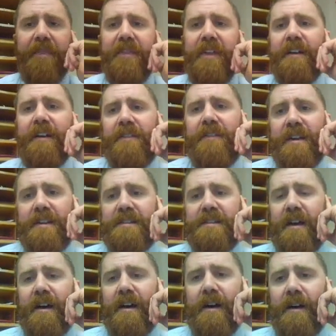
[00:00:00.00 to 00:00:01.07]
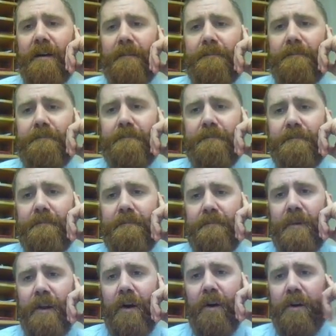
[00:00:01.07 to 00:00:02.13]
Think of this,
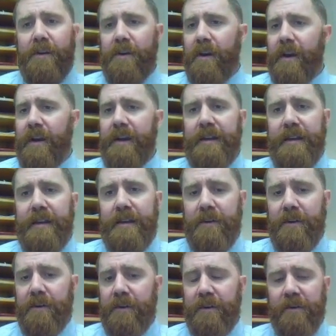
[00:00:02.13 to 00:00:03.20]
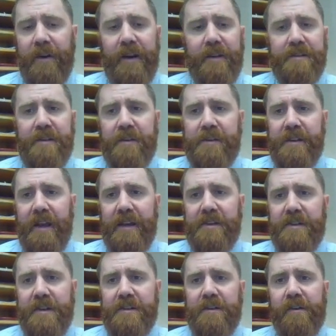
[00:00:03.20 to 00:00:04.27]
you're creating
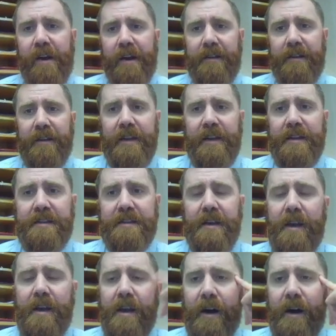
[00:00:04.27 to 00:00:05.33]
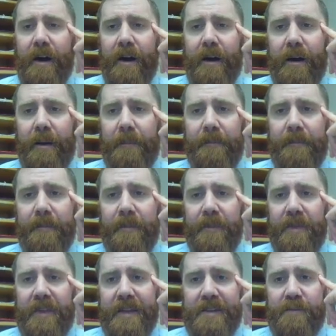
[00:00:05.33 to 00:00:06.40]
associations, you're creating links.
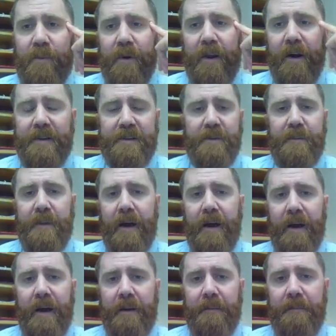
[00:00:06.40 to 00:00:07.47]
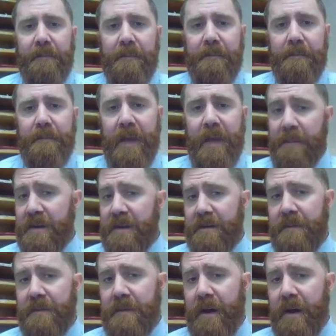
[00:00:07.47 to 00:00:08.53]
This would also
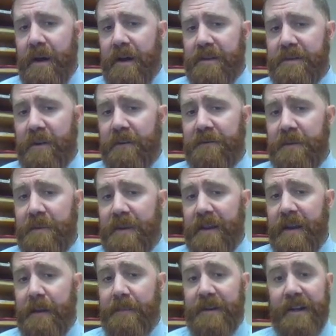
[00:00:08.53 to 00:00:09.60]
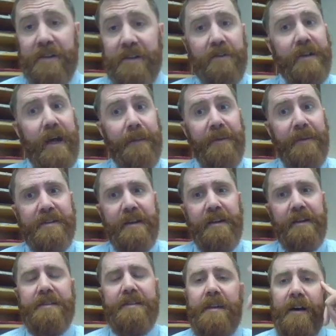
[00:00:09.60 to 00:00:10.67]
maybe serve to be a potential topic
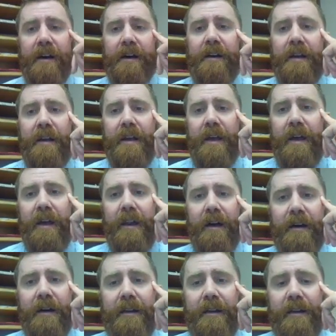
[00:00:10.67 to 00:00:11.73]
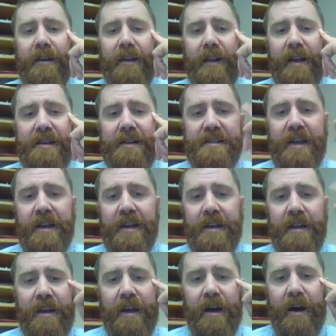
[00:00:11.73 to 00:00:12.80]
sentence in an essay.